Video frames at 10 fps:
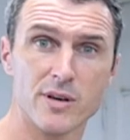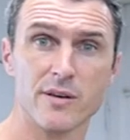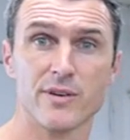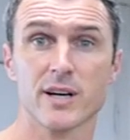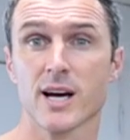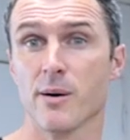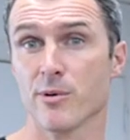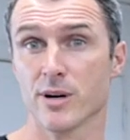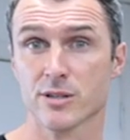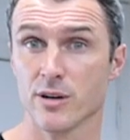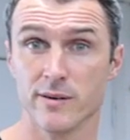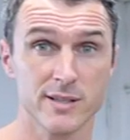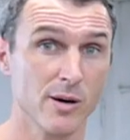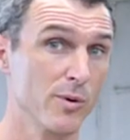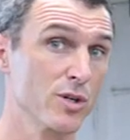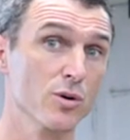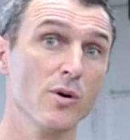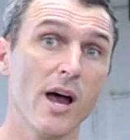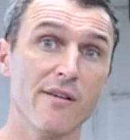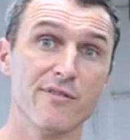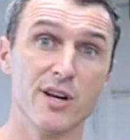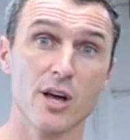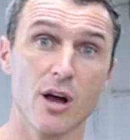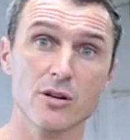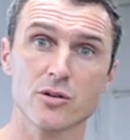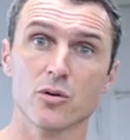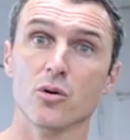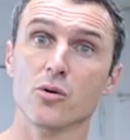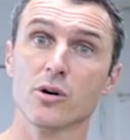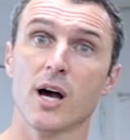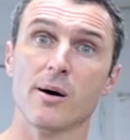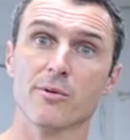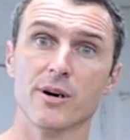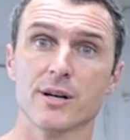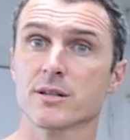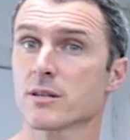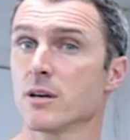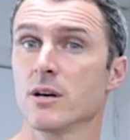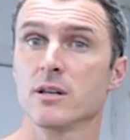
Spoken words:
and give it a carburetor service. Now, we do have videos on all carburetors,